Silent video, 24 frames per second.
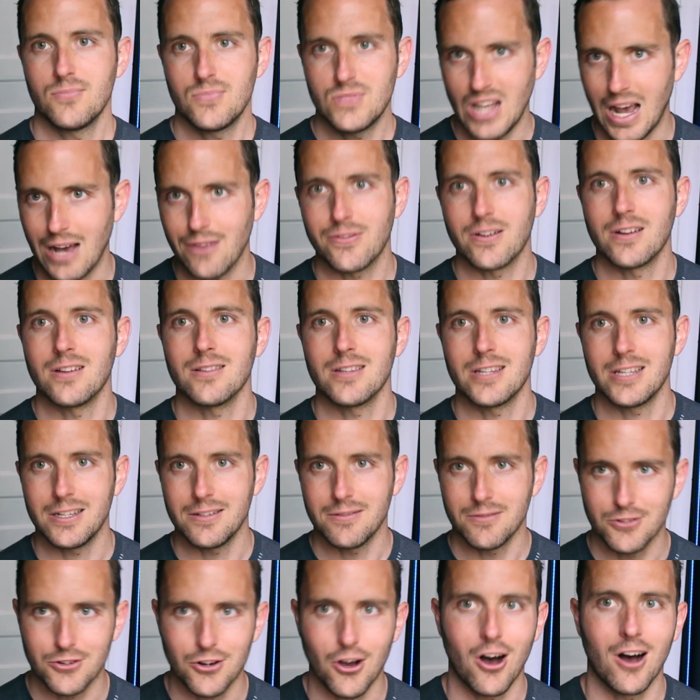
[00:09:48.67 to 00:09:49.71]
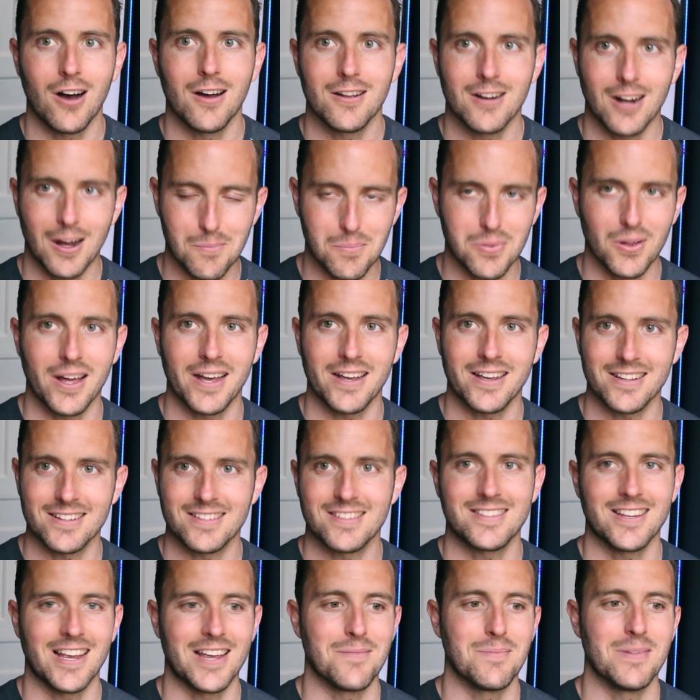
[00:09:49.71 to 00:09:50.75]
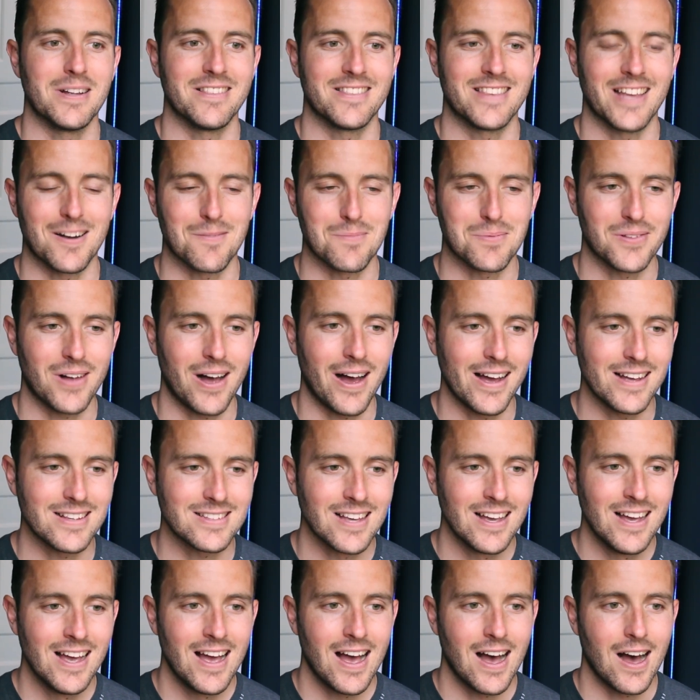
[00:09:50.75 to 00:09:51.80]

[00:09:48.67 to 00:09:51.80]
definitely not a blanket statement that applies.